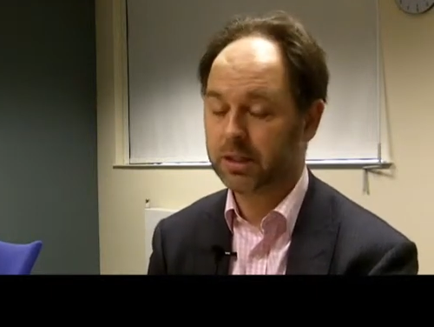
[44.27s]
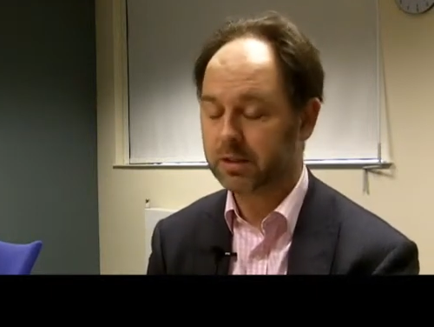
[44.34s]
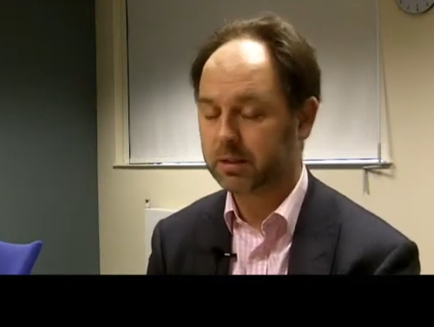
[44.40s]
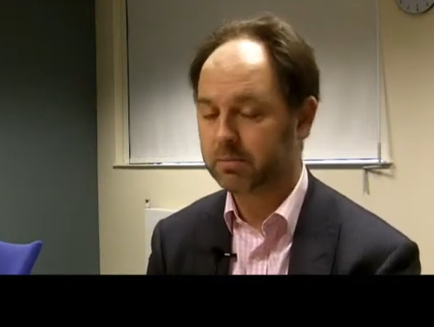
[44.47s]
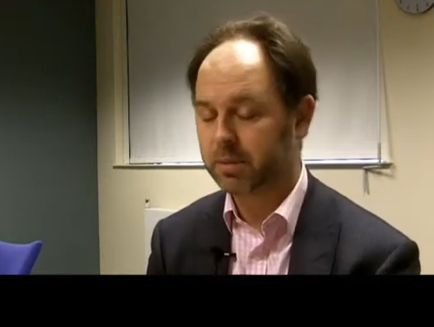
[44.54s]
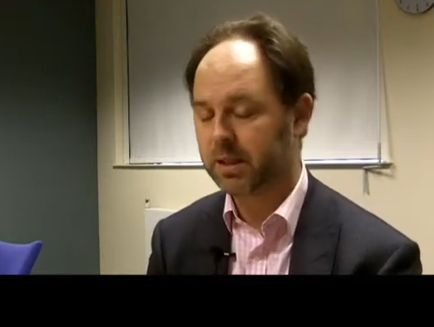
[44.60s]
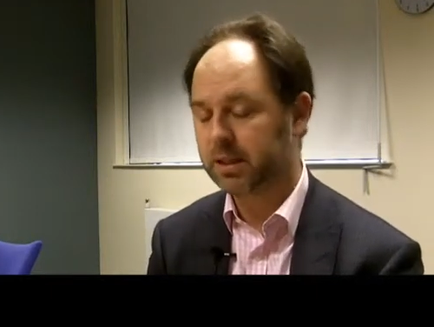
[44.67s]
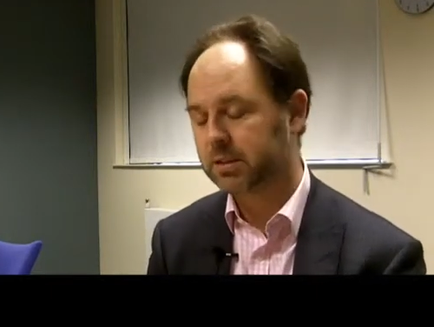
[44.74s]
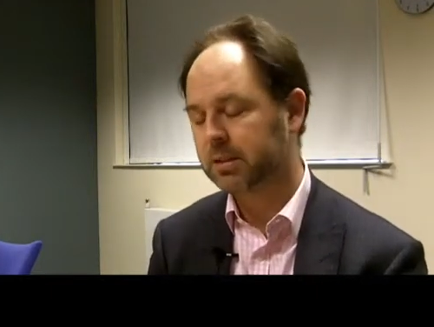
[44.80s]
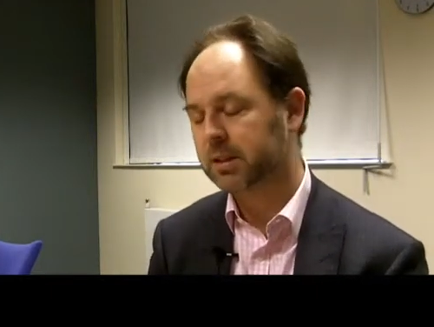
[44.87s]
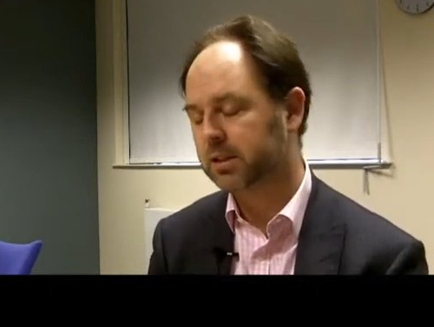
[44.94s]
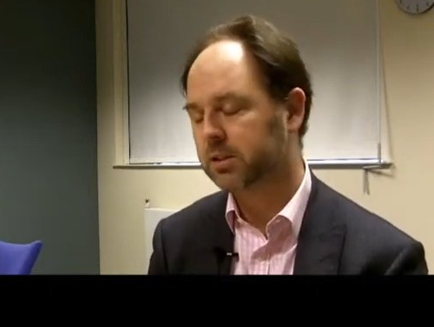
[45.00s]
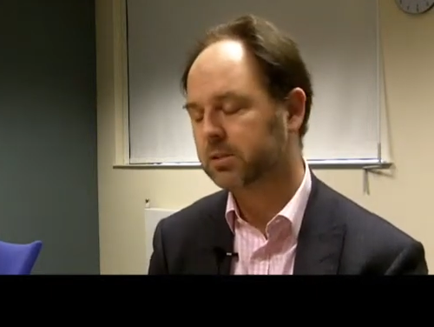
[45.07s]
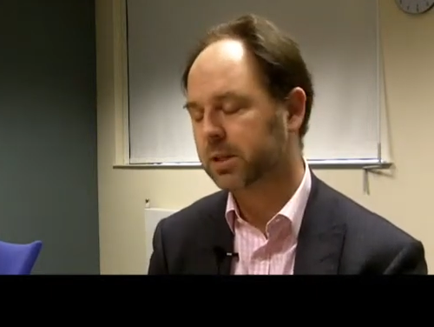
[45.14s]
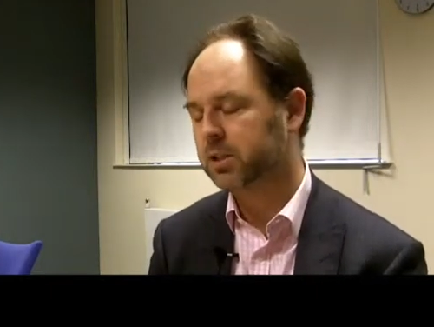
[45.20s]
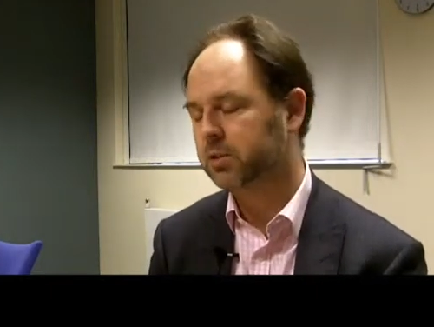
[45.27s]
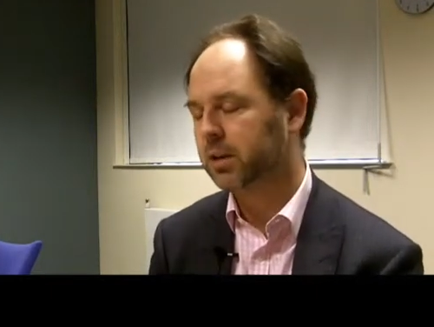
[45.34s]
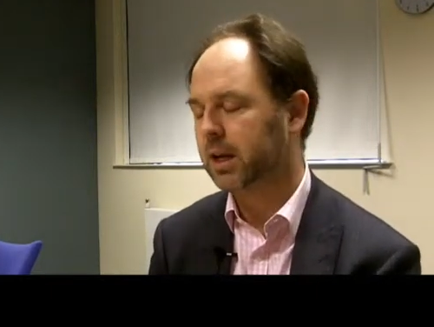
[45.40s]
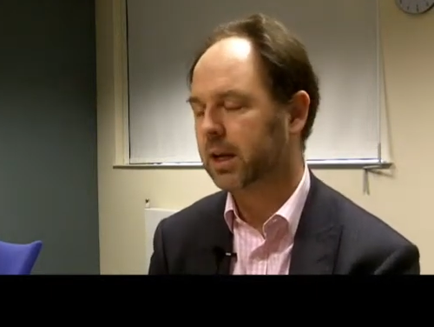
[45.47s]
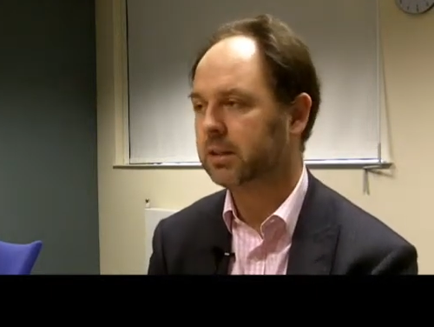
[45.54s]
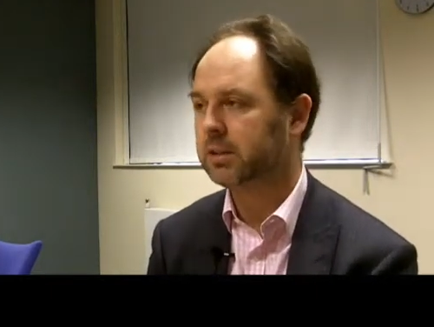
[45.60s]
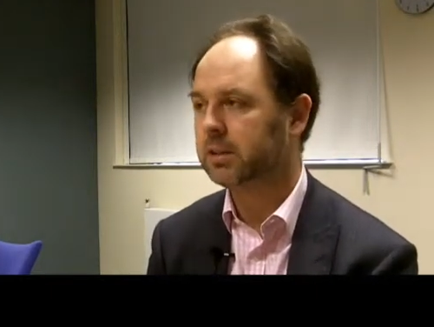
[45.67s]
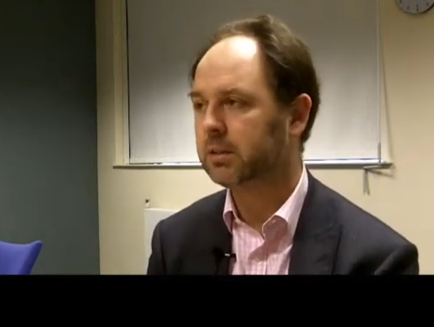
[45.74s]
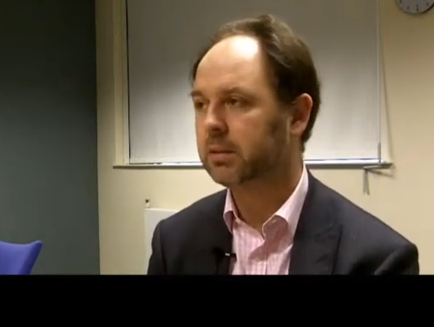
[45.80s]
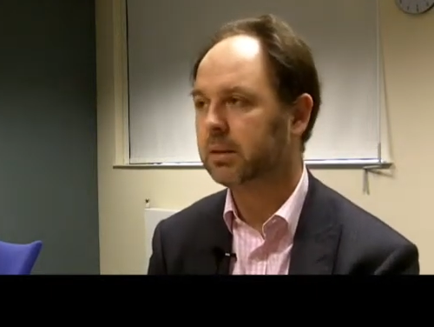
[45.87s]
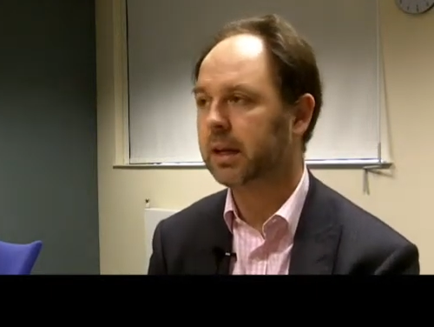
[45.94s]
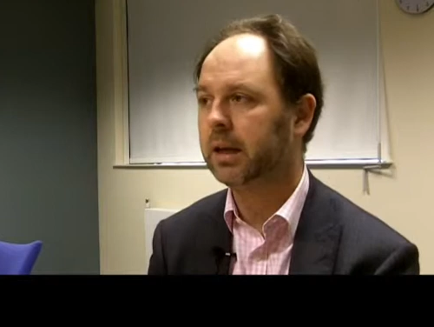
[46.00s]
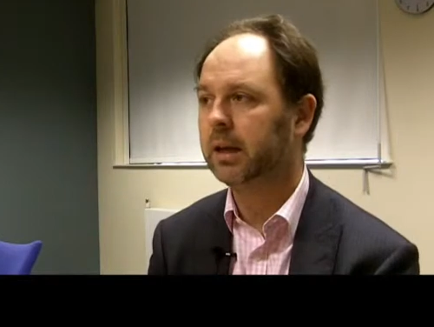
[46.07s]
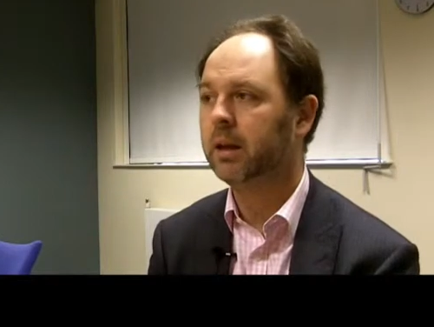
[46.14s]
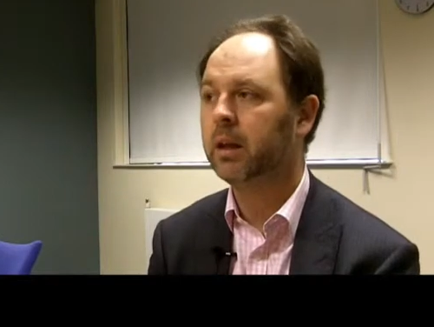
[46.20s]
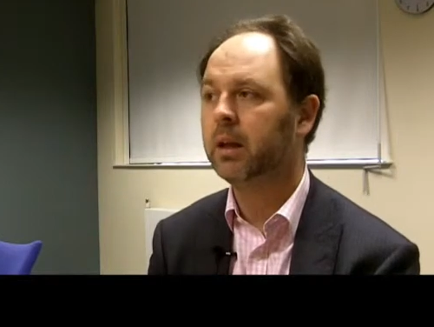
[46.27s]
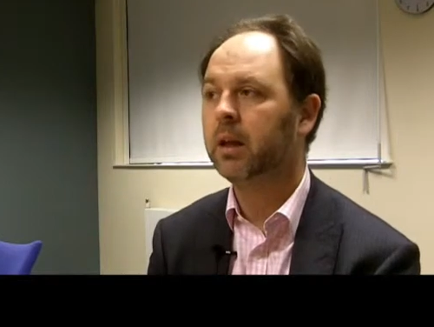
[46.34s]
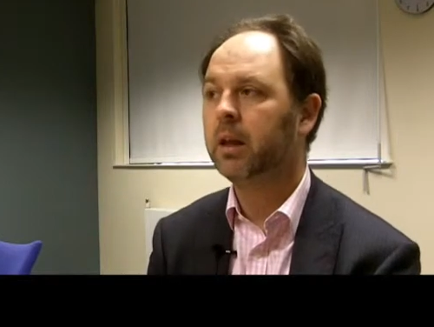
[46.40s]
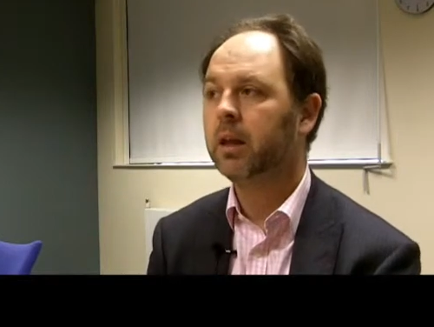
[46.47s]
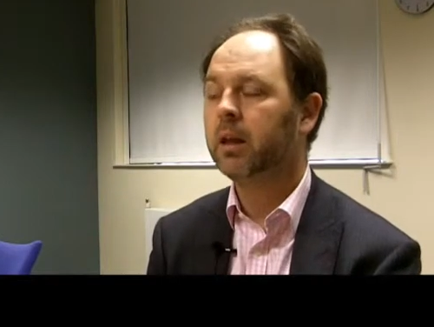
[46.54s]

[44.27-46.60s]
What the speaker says: There's a special case there.